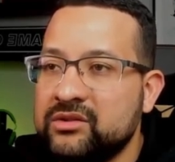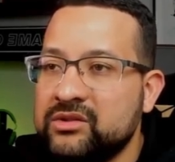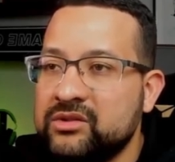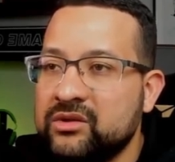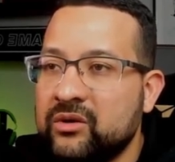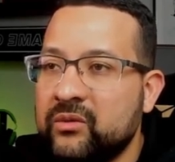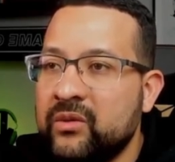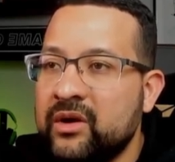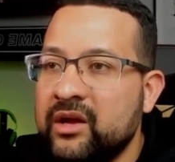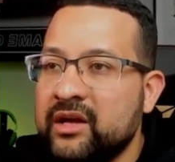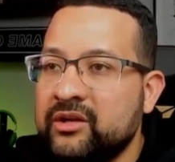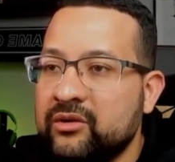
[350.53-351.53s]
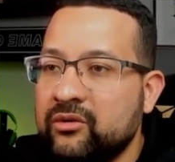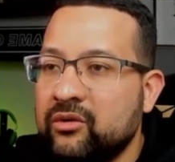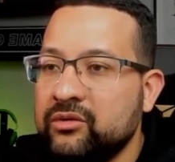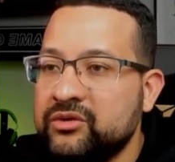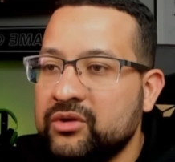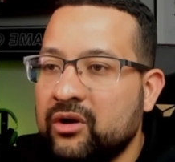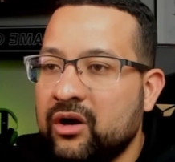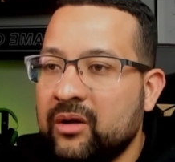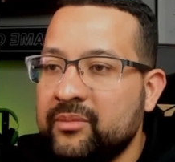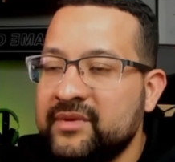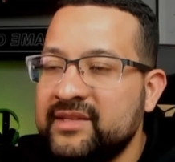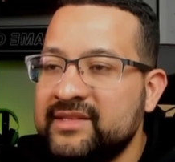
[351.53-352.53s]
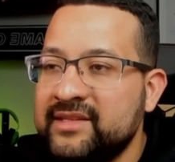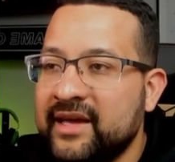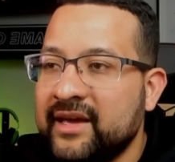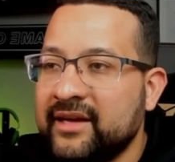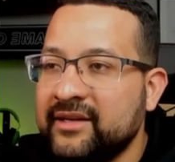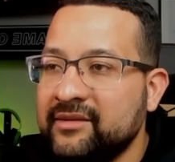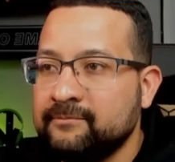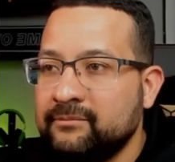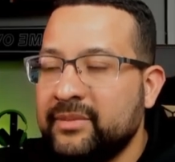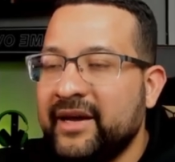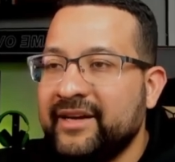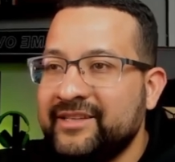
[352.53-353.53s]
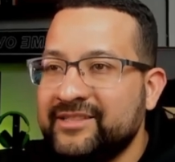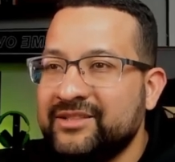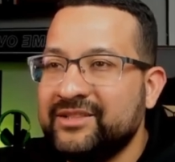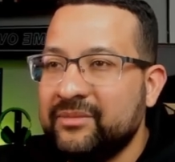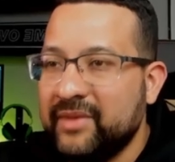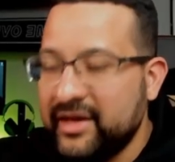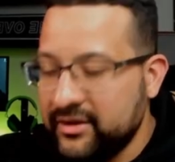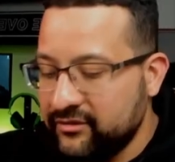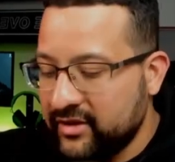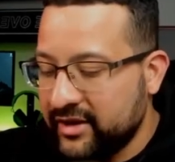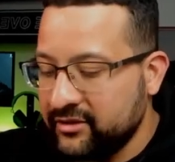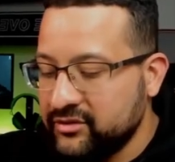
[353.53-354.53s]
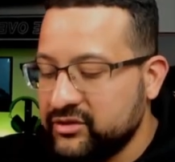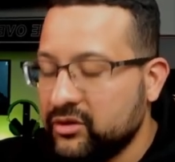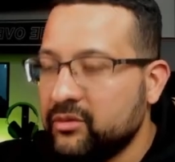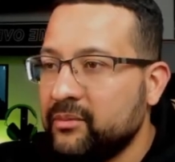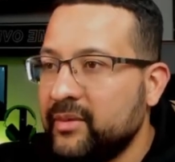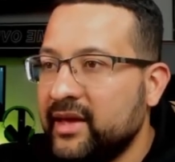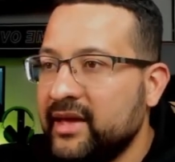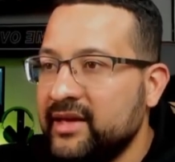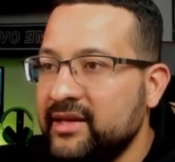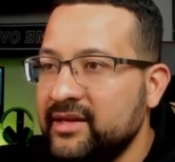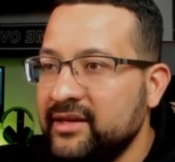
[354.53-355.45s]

So you go to copy this tag back to the make file. So make